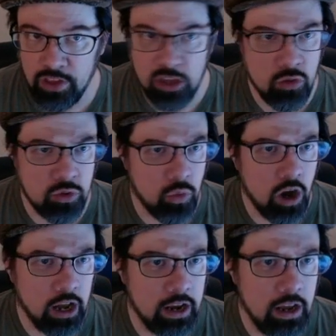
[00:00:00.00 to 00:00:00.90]
want.
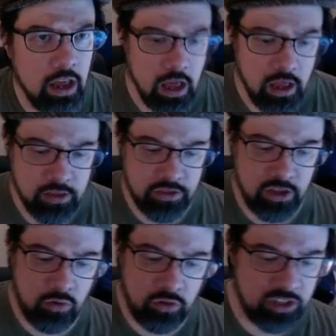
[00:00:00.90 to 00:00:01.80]
The
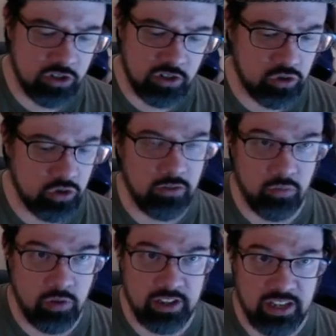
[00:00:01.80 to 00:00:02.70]
only trick
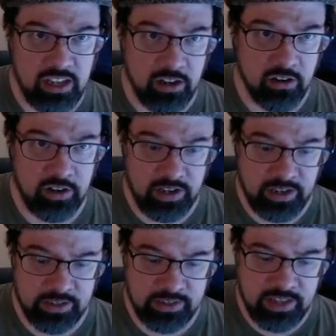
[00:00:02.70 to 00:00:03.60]
really here
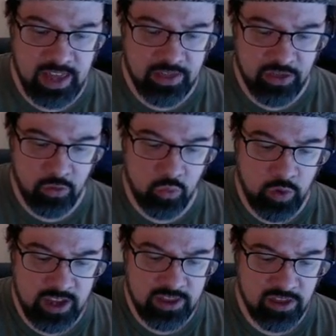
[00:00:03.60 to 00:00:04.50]
is that the width,